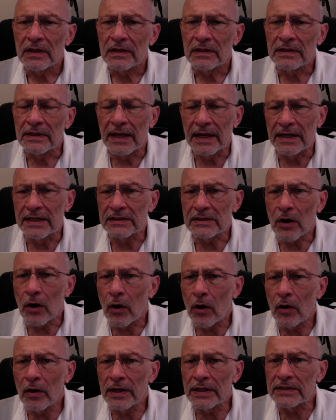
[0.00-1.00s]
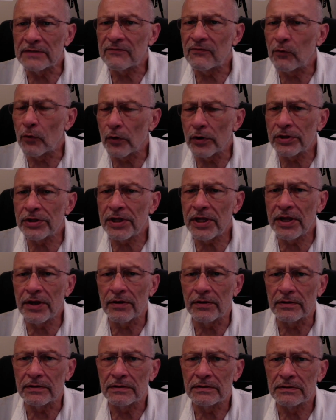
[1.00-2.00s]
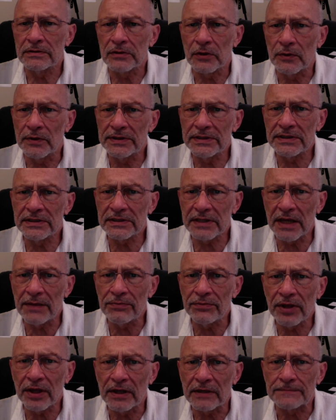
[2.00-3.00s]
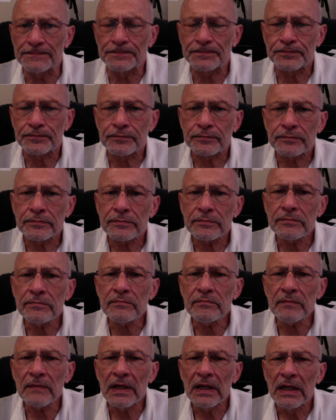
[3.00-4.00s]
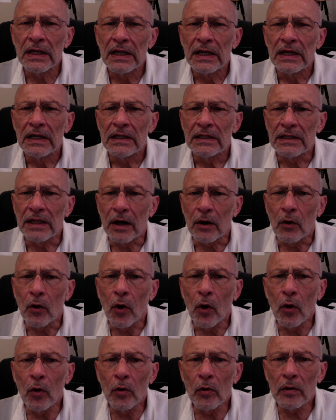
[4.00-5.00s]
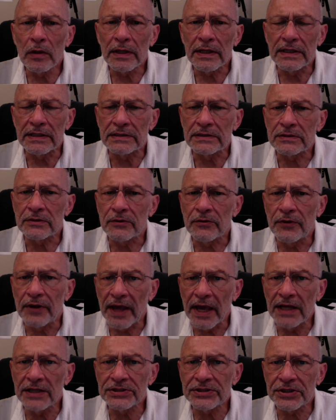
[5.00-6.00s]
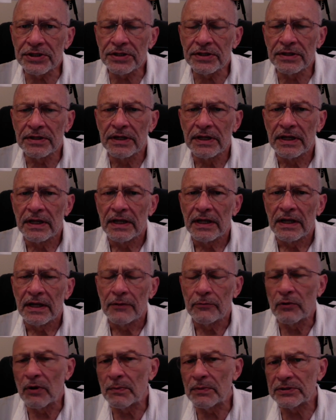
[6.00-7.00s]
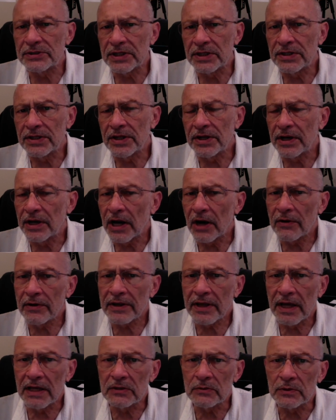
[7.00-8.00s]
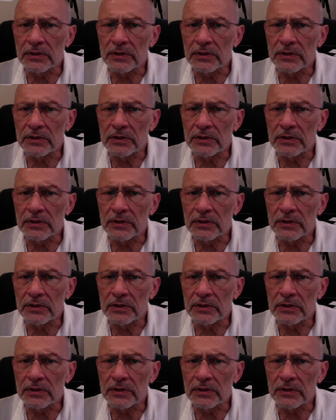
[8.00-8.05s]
that is all is 4-tiered. So it's the same thing. The whole is creation, represented in our case